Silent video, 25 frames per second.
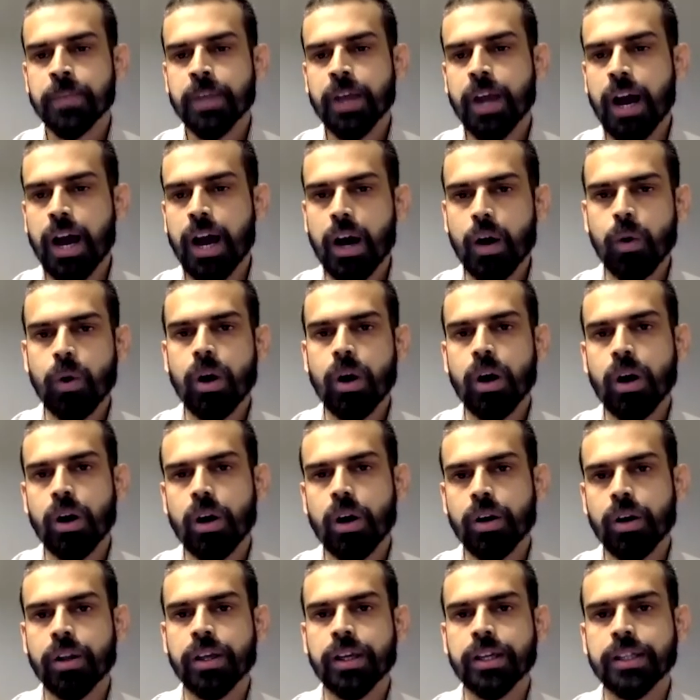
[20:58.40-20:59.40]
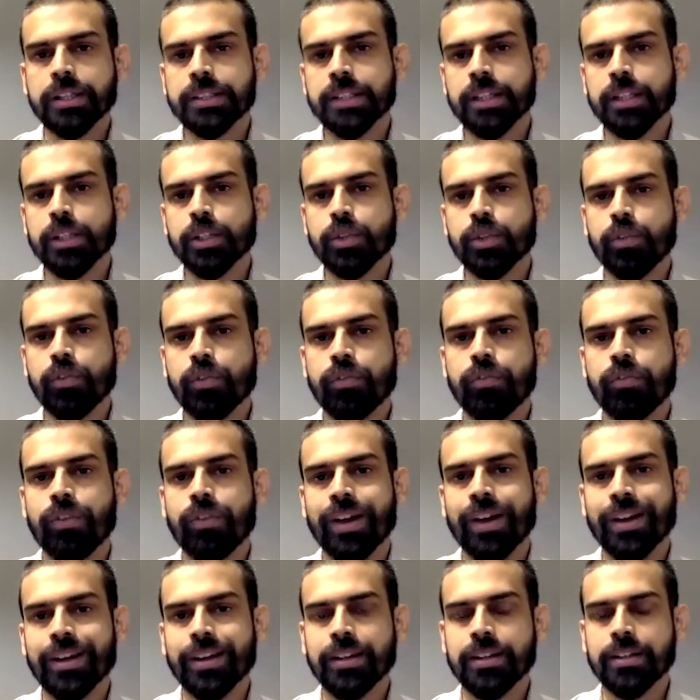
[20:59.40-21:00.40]
how hard is it to
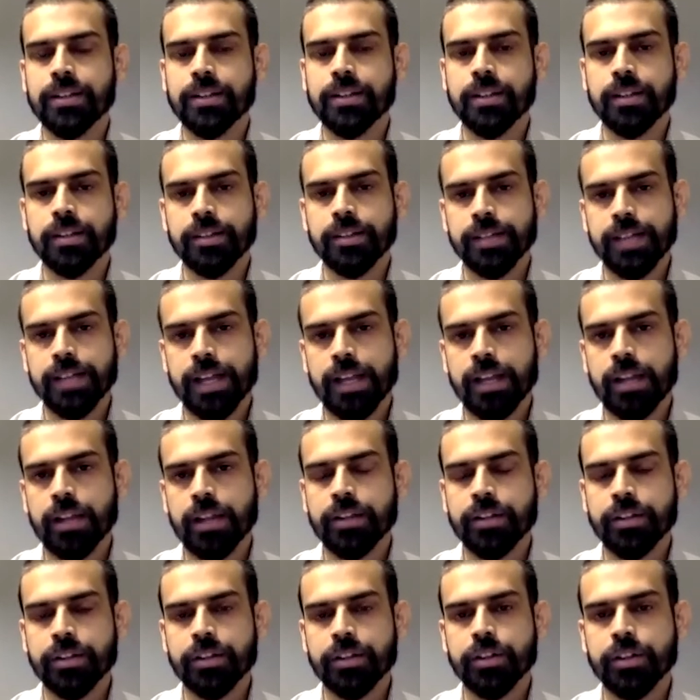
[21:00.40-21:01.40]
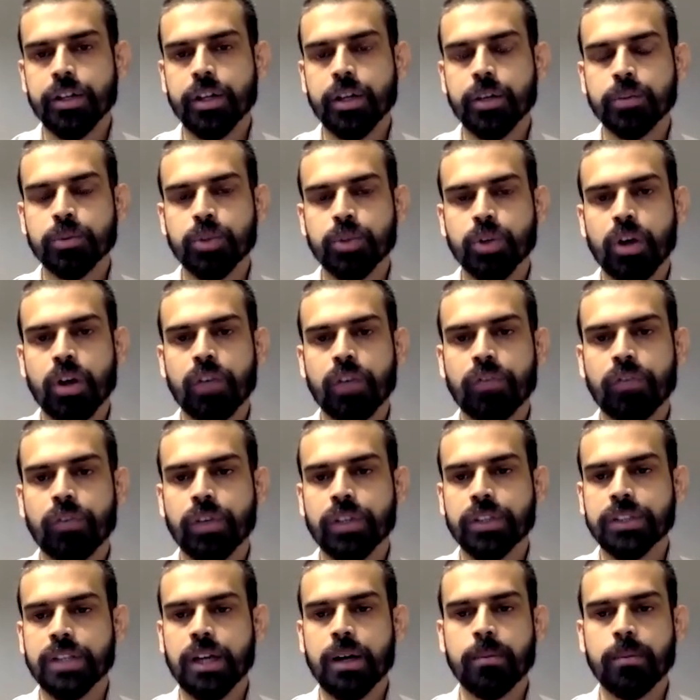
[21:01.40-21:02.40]
find the talent in terms of, for
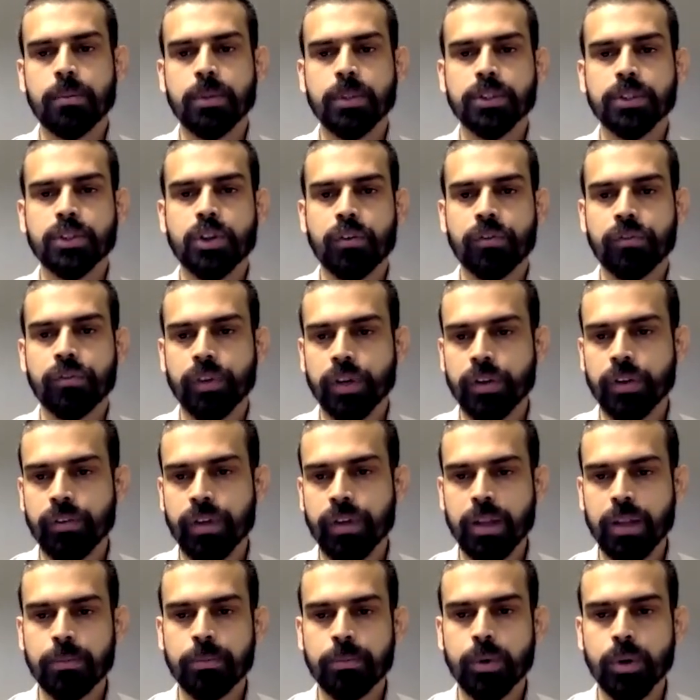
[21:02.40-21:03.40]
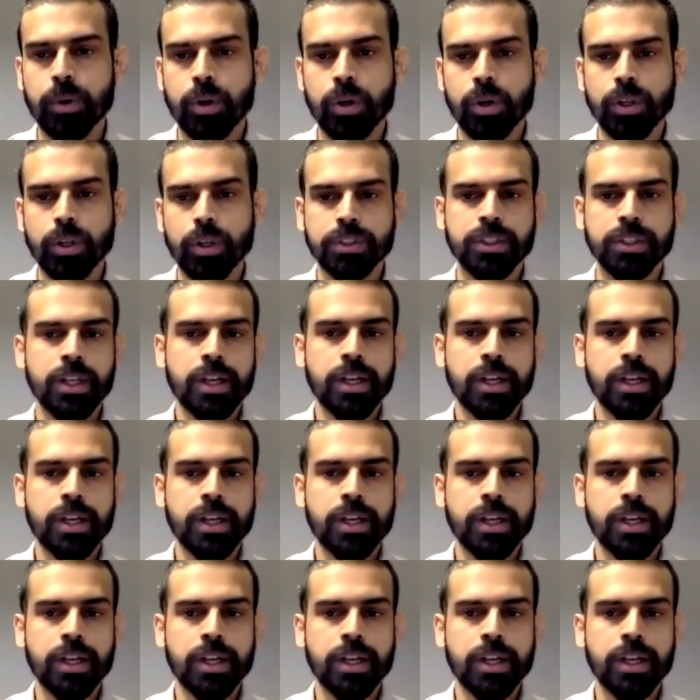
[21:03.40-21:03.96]
example, software developers